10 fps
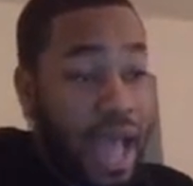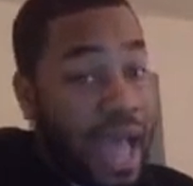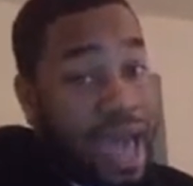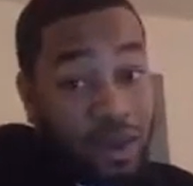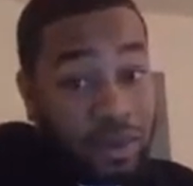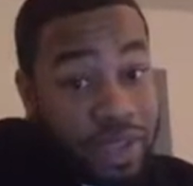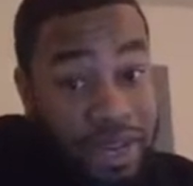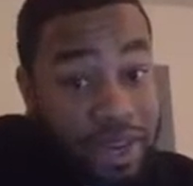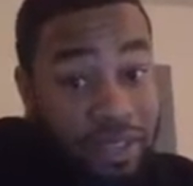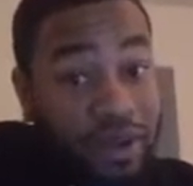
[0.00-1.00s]
I don't get
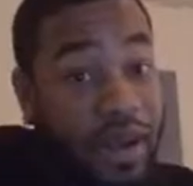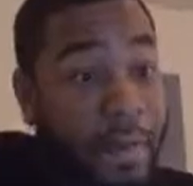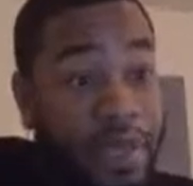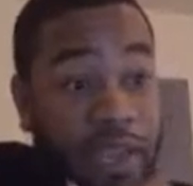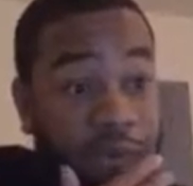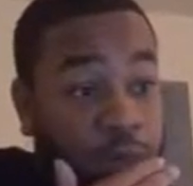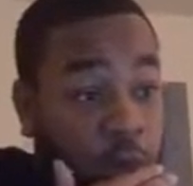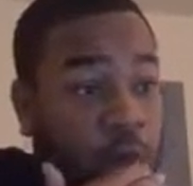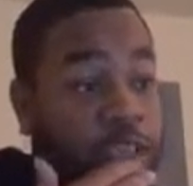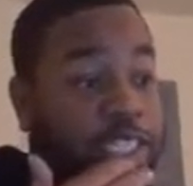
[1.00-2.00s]
it either. I mean, if you're
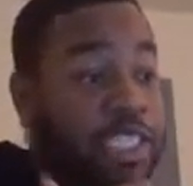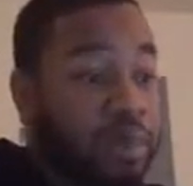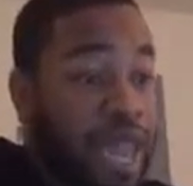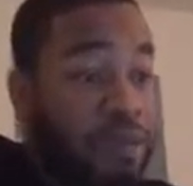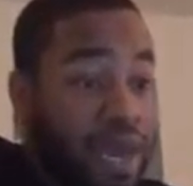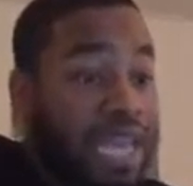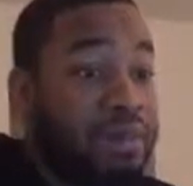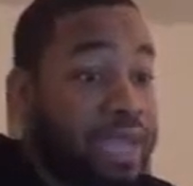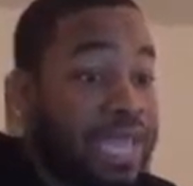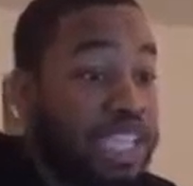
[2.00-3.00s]
going to spend money and
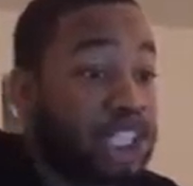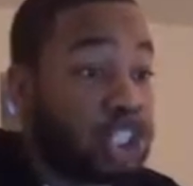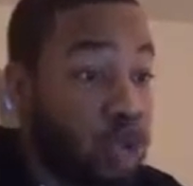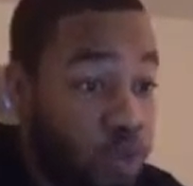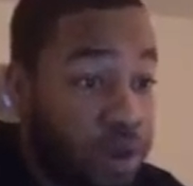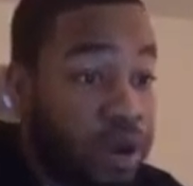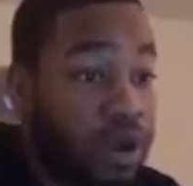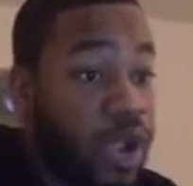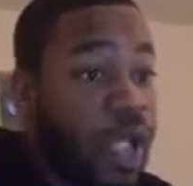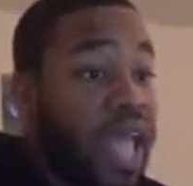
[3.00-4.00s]
be a consumer,
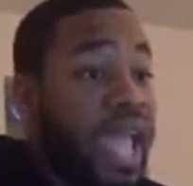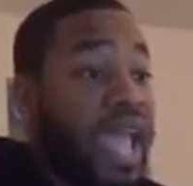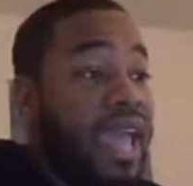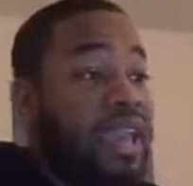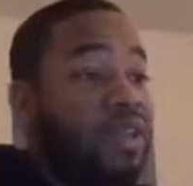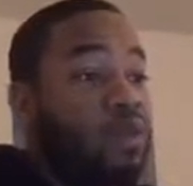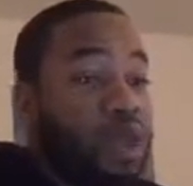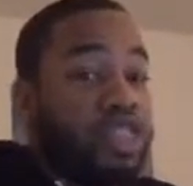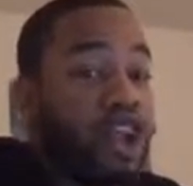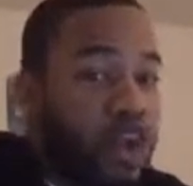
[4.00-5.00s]
and
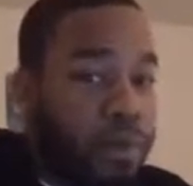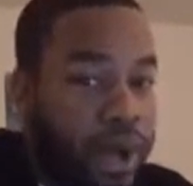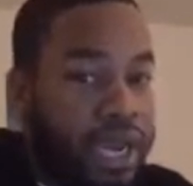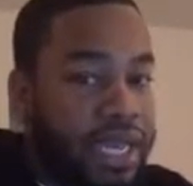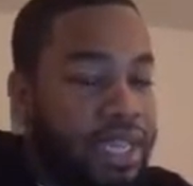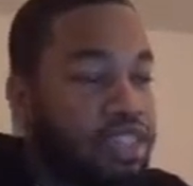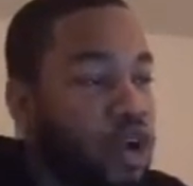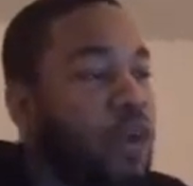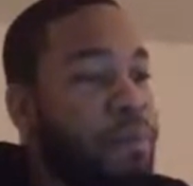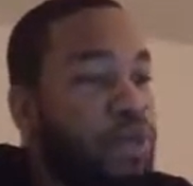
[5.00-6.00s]
with your money,
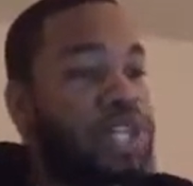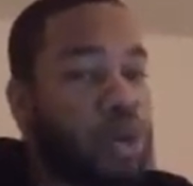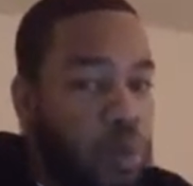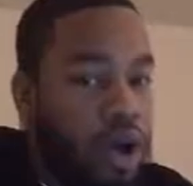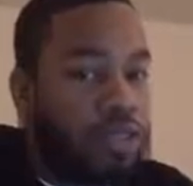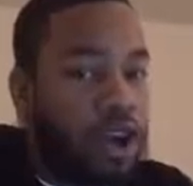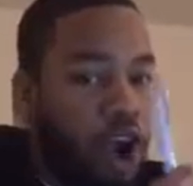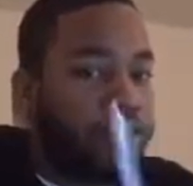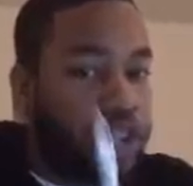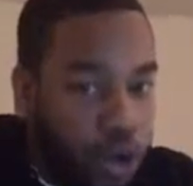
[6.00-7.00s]
they're building wealth
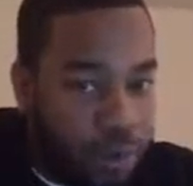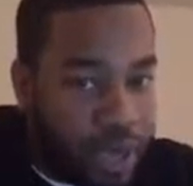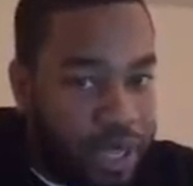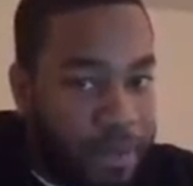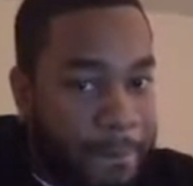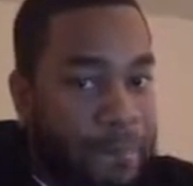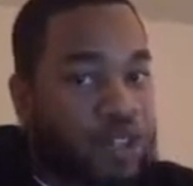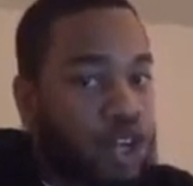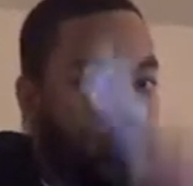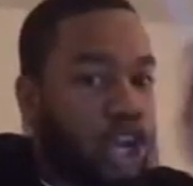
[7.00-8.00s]
off your money.
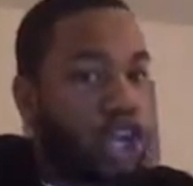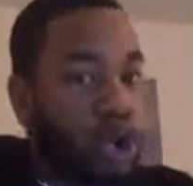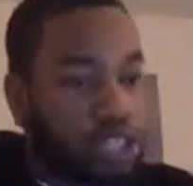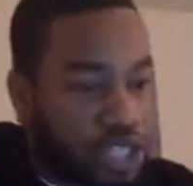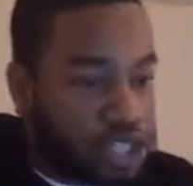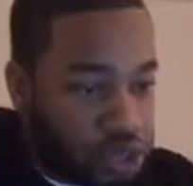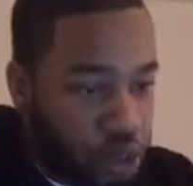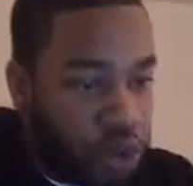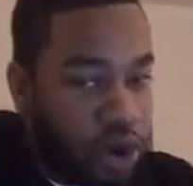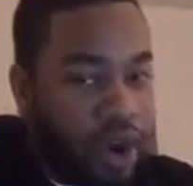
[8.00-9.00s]
So you're going to go to the
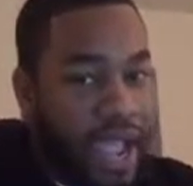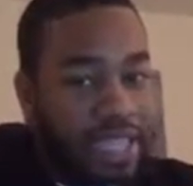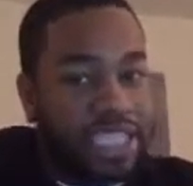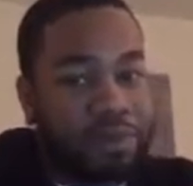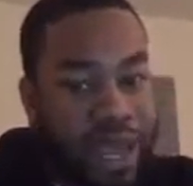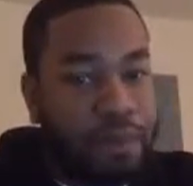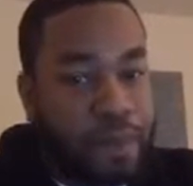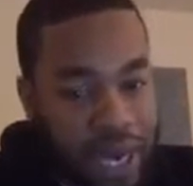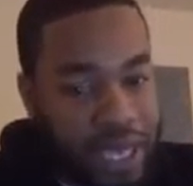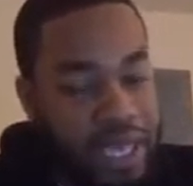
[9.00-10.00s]
store and spend
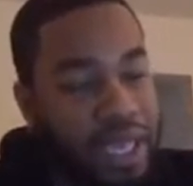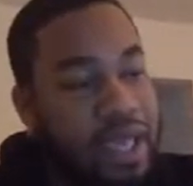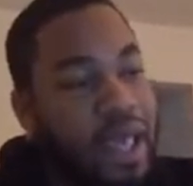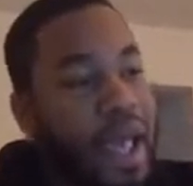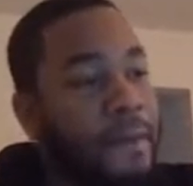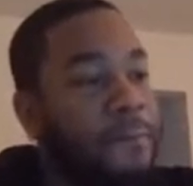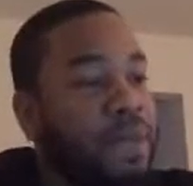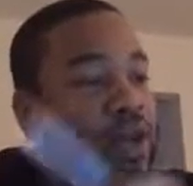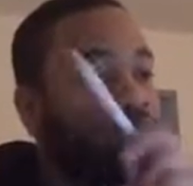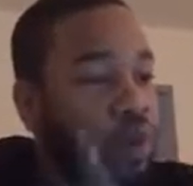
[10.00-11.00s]
money and
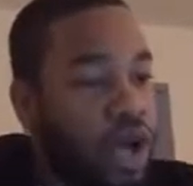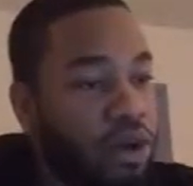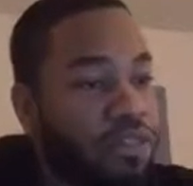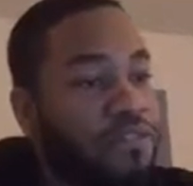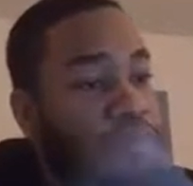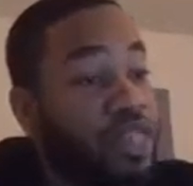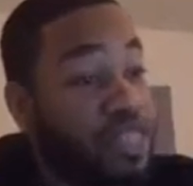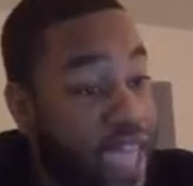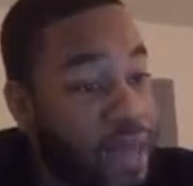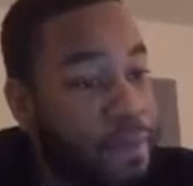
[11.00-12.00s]
build wealth for
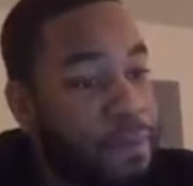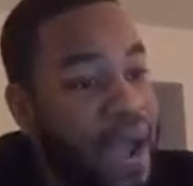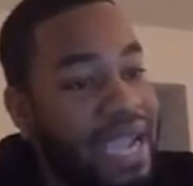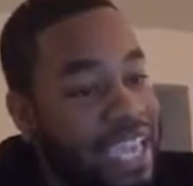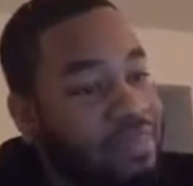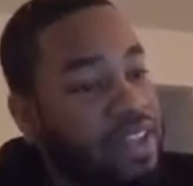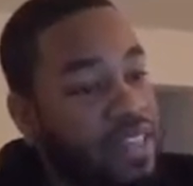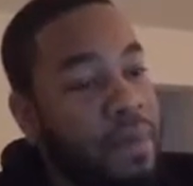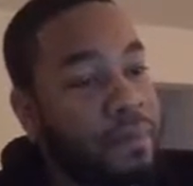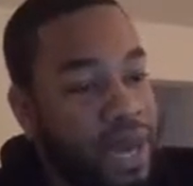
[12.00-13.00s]
them by giving
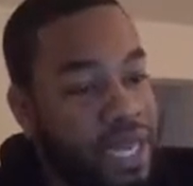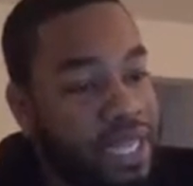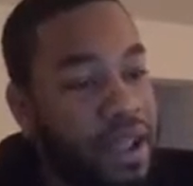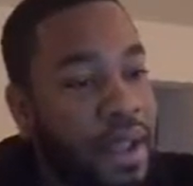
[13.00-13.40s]
them money,